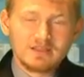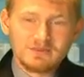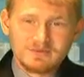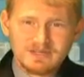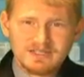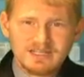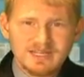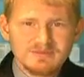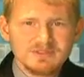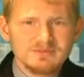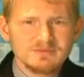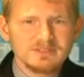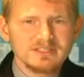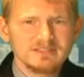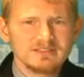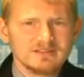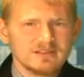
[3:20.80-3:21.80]
3 times a
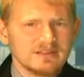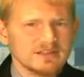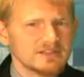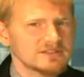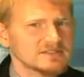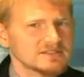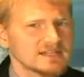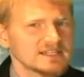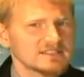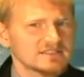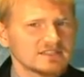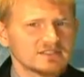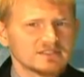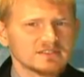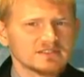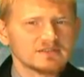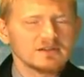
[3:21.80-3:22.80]
week so that your sites
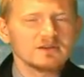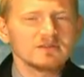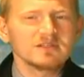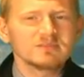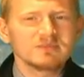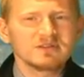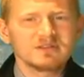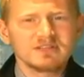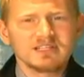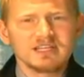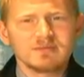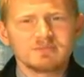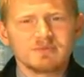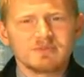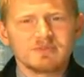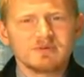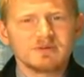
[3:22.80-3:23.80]
are slowly building
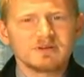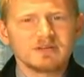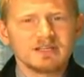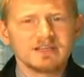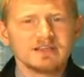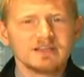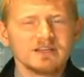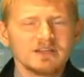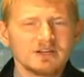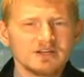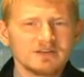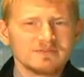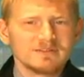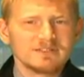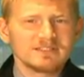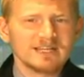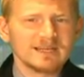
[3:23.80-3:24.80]
up authority
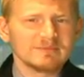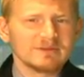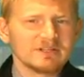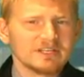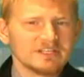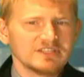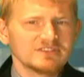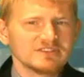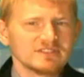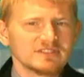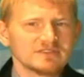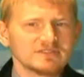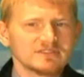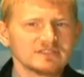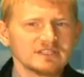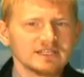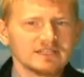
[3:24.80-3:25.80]
over time on each of
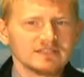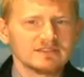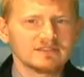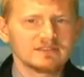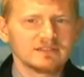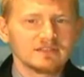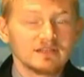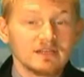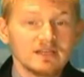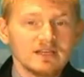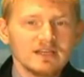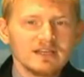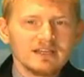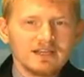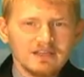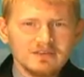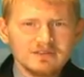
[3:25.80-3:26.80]
those sites.
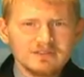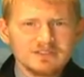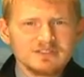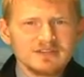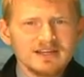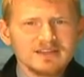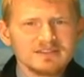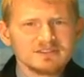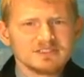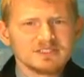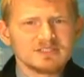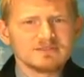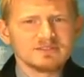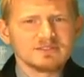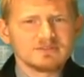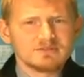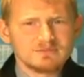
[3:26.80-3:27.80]
Now you can try this
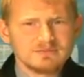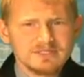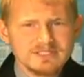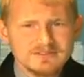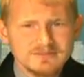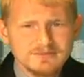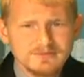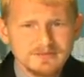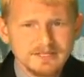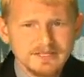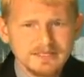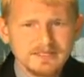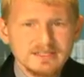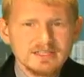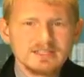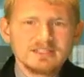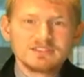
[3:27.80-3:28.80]
service
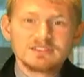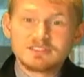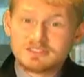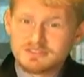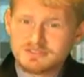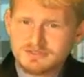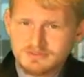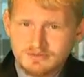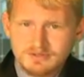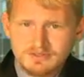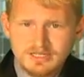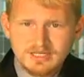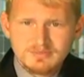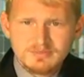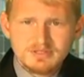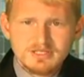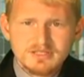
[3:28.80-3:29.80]
risk-free. Just scroll
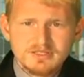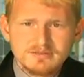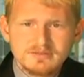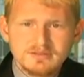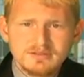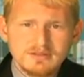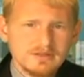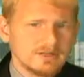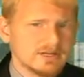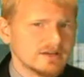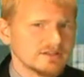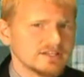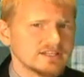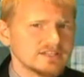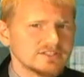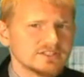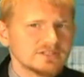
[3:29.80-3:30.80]
down below, learn how
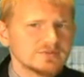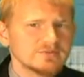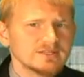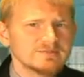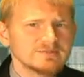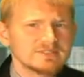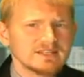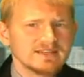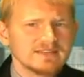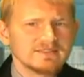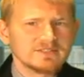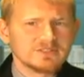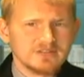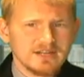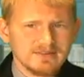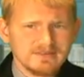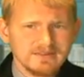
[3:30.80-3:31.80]
to get your website the
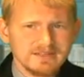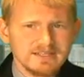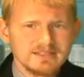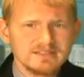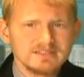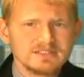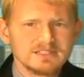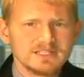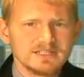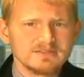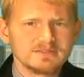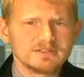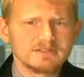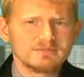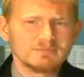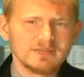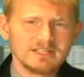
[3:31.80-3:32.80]
traffic it
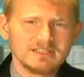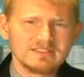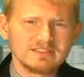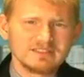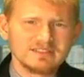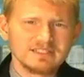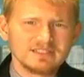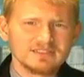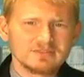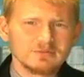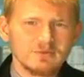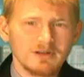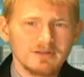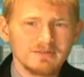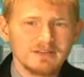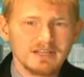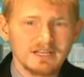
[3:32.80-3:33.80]
deserves by using this
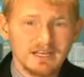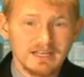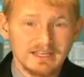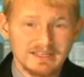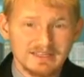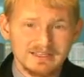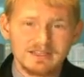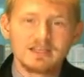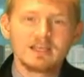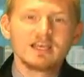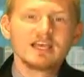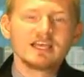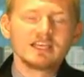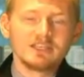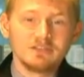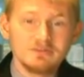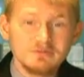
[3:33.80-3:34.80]
one-of-a-kind,
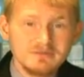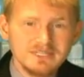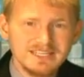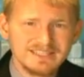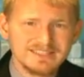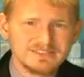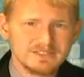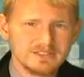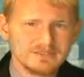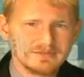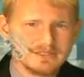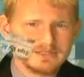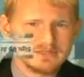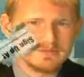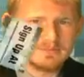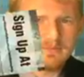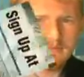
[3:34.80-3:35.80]
unique
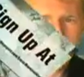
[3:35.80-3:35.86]
service.